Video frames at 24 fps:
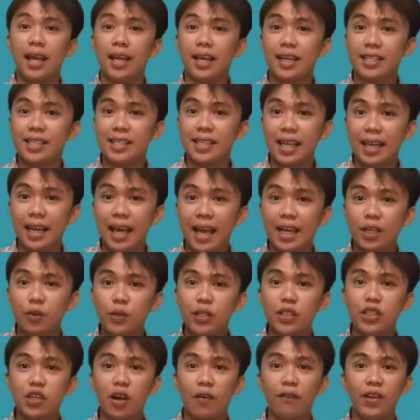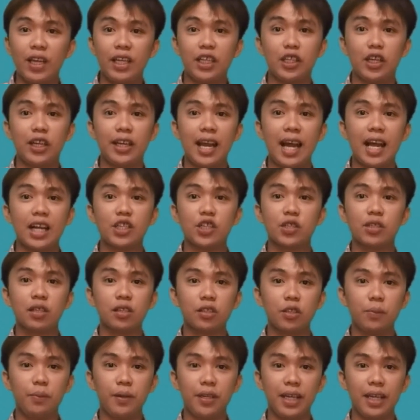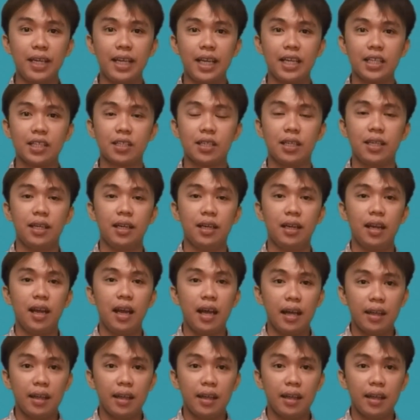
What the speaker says: it is the language of international communication,